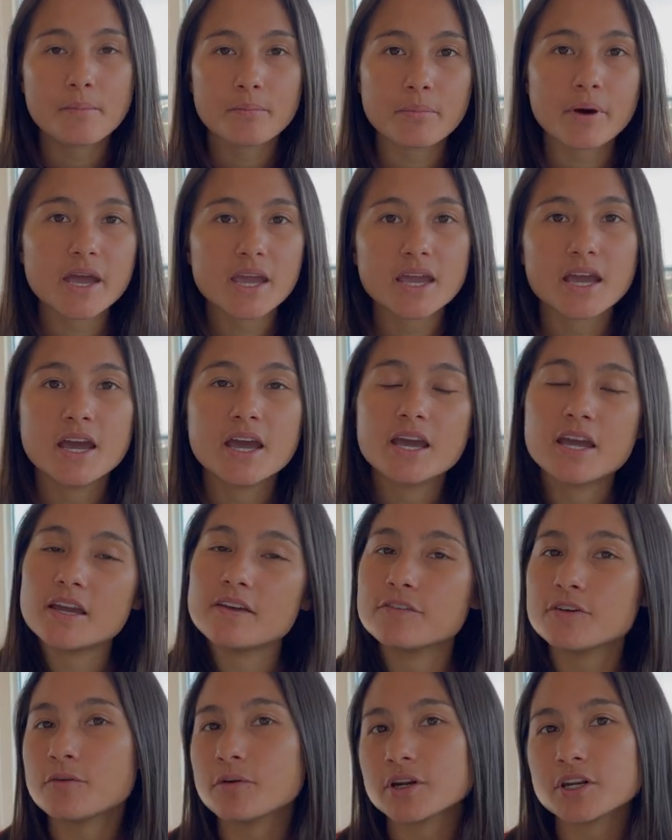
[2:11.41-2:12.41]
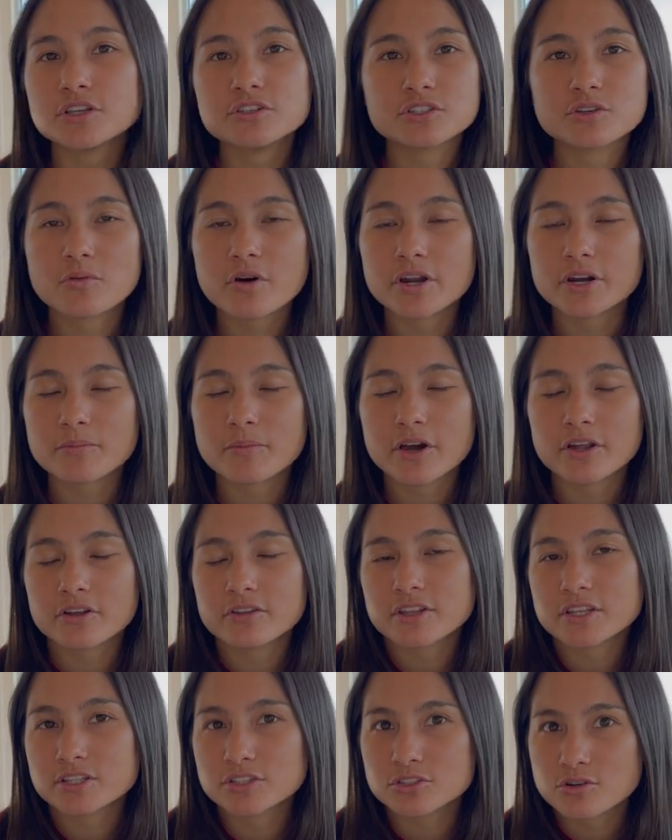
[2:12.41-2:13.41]
But if you want to use a water bottle,
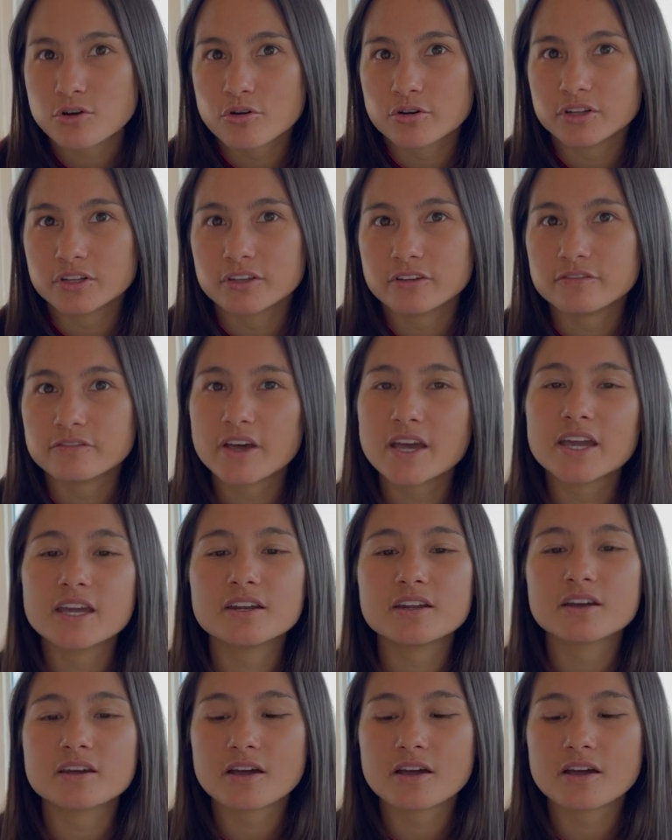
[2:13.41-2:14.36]
that's totally fine.